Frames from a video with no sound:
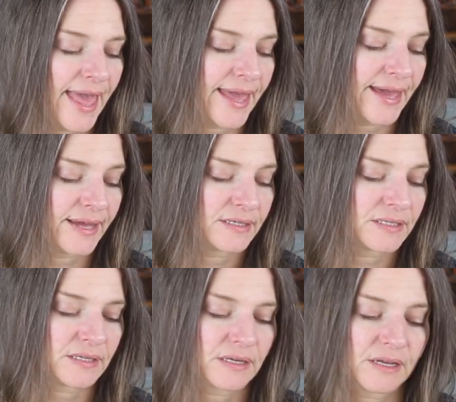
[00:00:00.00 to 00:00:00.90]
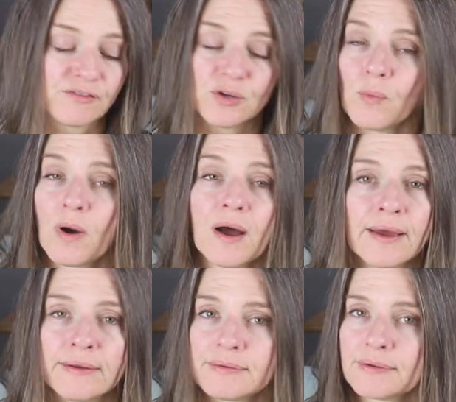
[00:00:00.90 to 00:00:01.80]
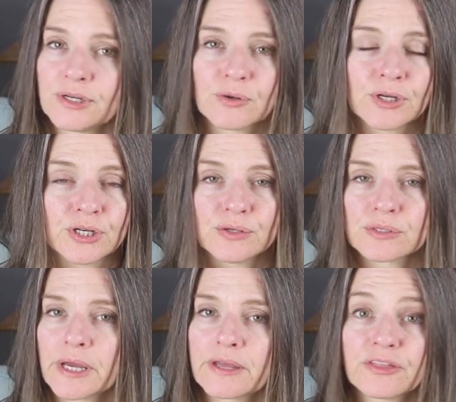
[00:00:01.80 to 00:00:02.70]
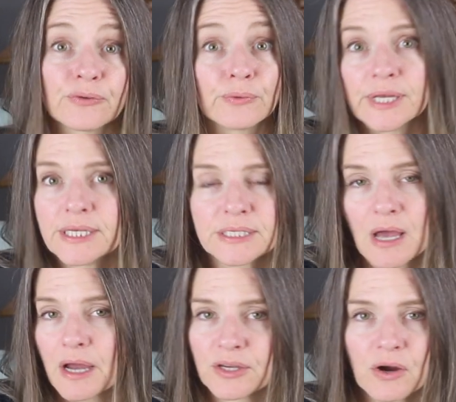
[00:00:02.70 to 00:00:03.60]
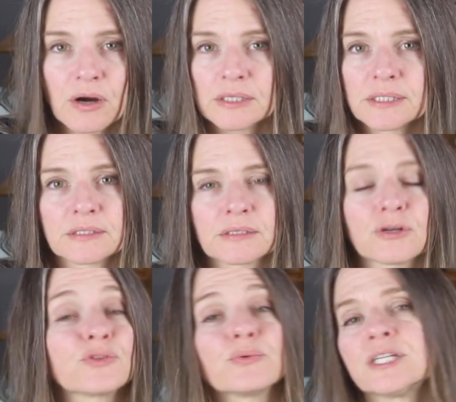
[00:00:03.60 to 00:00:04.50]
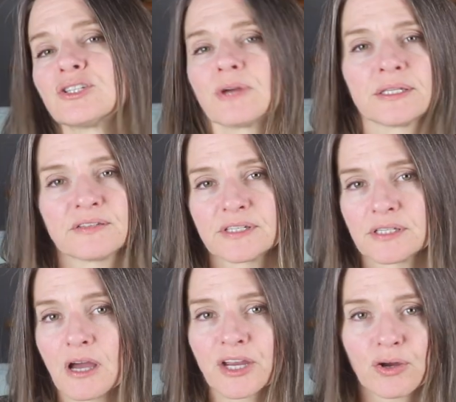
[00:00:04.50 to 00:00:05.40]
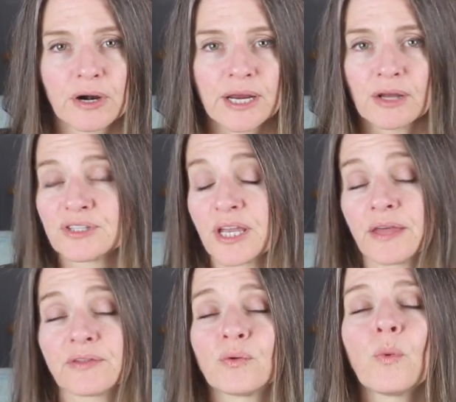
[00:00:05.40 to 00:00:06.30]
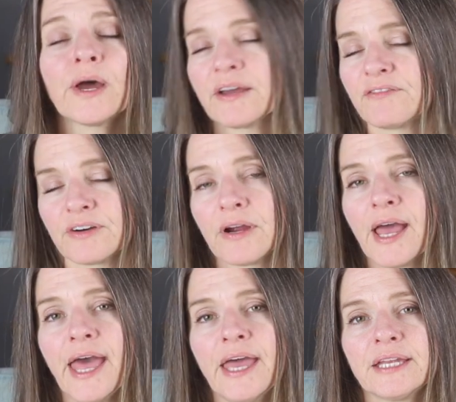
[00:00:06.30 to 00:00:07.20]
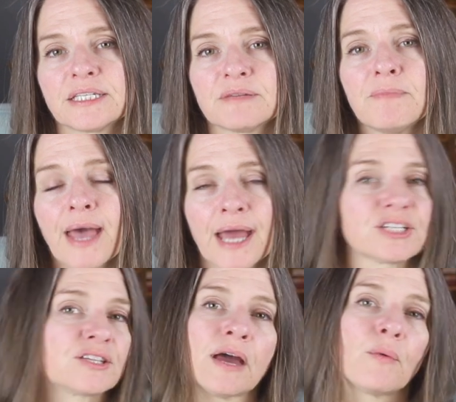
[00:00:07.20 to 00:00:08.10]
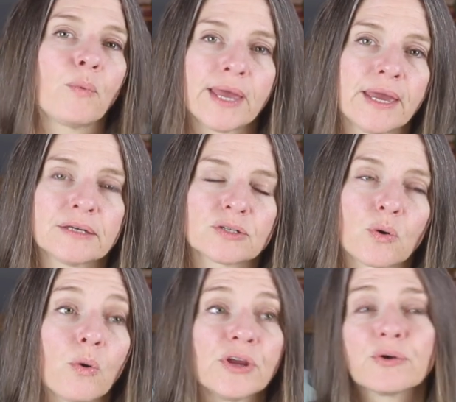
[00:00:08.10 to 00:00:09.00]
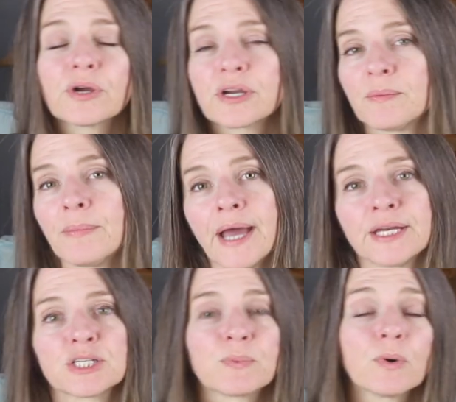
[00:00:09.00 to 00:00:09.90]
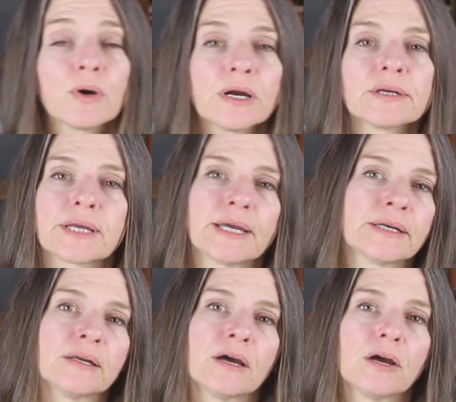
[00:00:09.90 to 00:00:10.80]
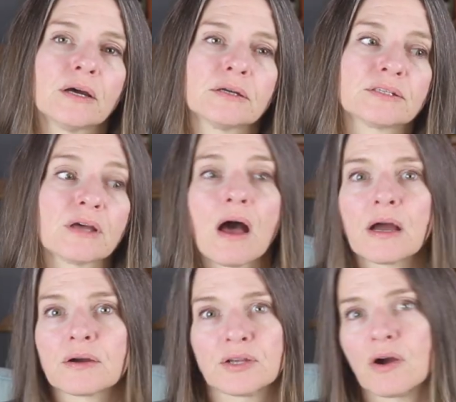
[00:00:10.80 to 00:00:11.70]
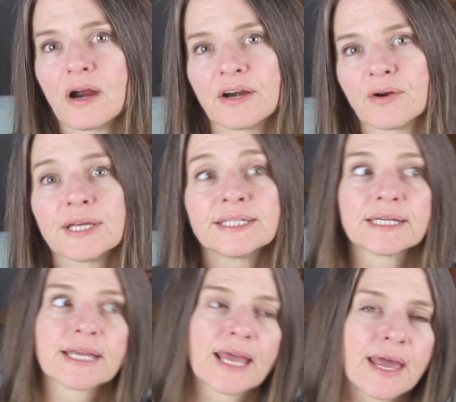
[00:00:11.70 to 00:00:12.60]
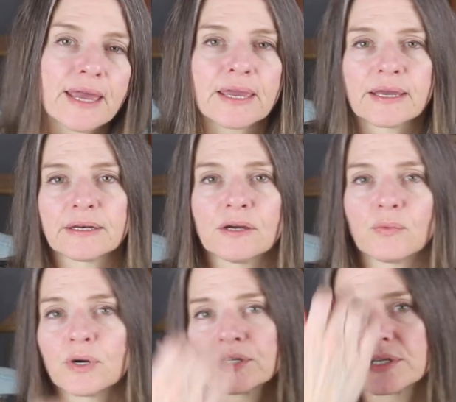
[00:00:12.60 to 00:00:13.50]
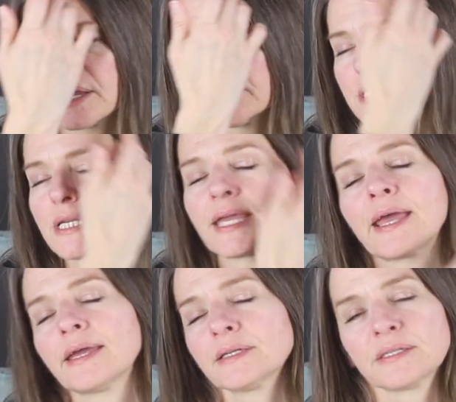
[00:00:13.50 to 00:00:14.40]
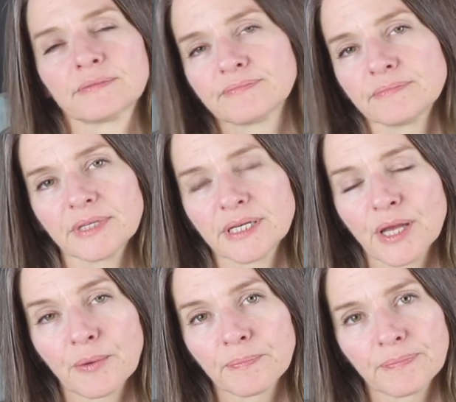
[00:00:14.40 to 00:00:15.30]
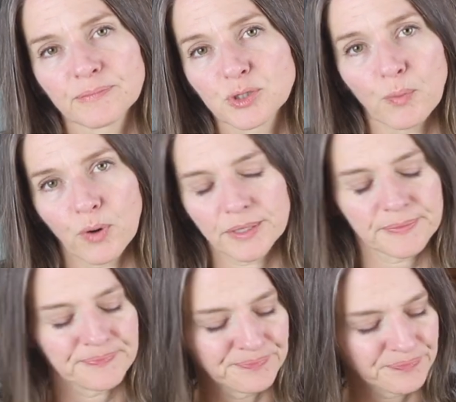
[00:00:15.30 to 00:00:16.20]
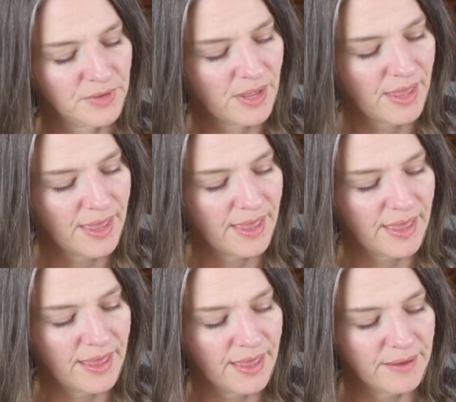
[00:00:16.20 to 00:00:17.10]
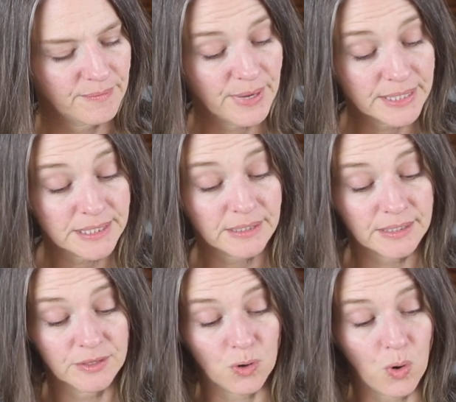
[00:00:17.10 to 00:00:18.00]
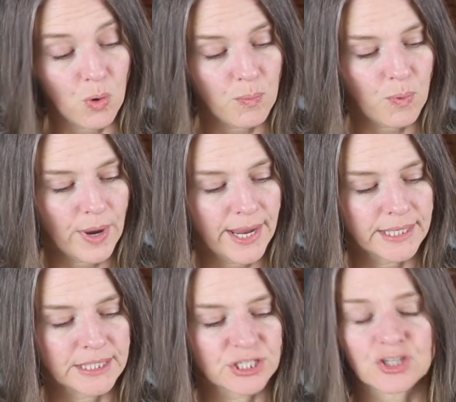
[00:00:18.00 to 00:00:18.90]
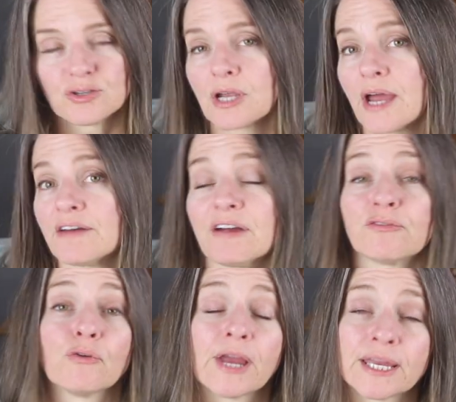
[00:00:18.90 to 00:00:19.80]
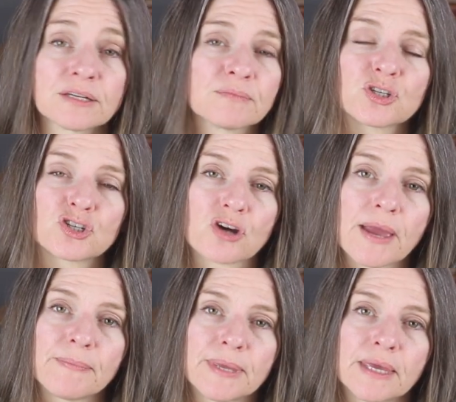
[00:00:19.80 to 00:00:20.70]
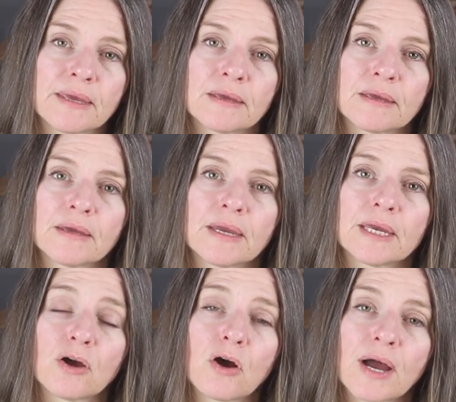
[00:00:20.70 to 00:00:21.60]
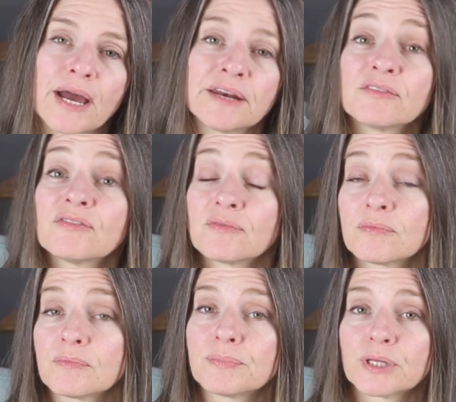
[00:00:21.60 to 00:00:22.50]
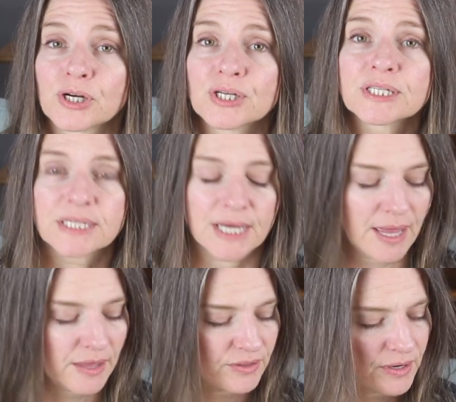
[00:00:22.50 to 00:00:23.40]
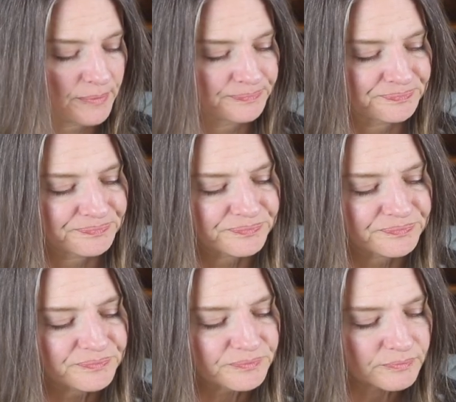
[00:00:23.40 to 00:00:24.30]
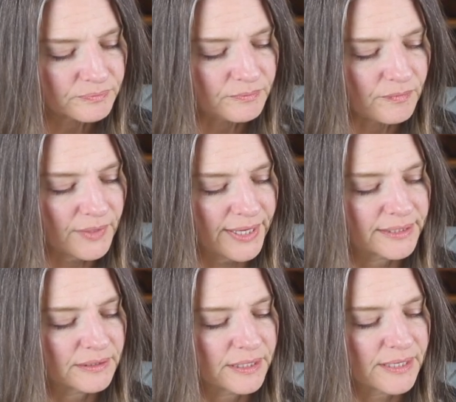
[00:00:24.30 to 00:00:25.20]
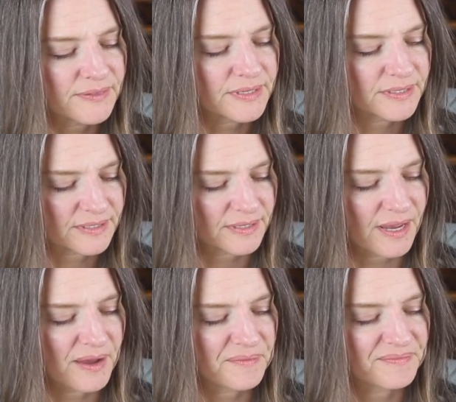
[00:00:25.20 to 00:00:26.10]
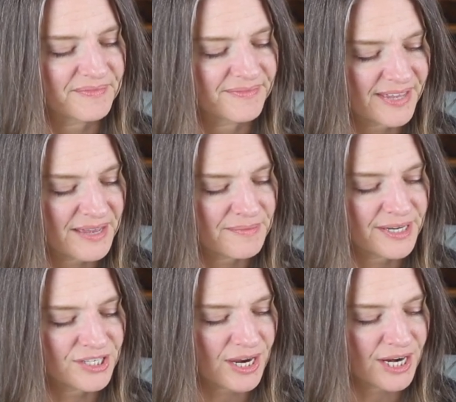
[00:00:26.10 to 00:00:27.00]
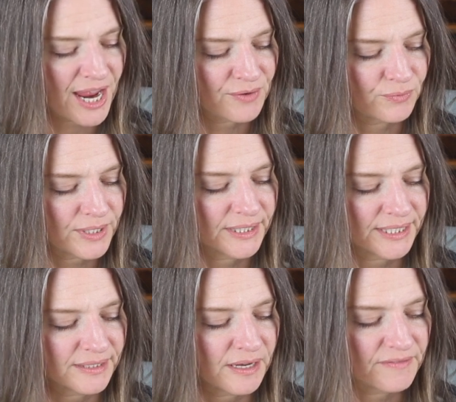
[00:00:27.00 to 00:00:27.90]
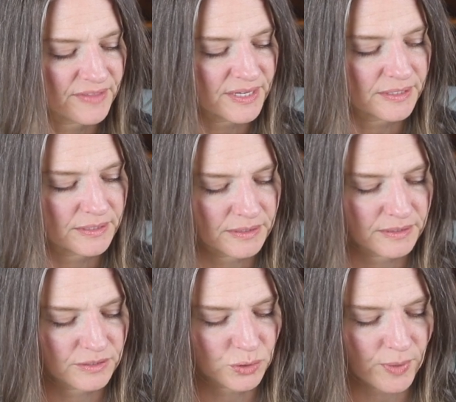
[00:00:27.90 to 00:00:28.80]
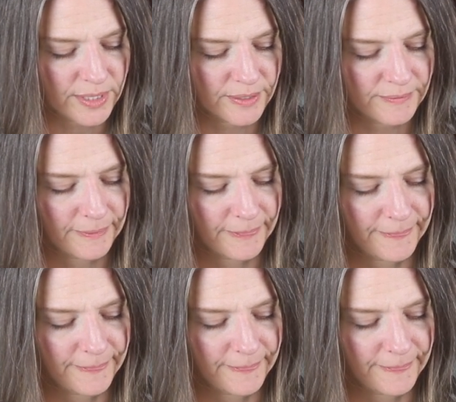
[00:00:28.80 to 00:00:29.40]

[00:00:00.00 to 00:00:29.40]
And if you want, you could use like three sock yarns or three strands of a sock yarn held together, whatever, to match that weight. Or you could combine a sport and a sock yarn or a DK and a worse, a DK and a, you know, sport basically the whole point is to kind of have random striping. It all kind of blurs together. And look at this um, image. I, I really love this sweater.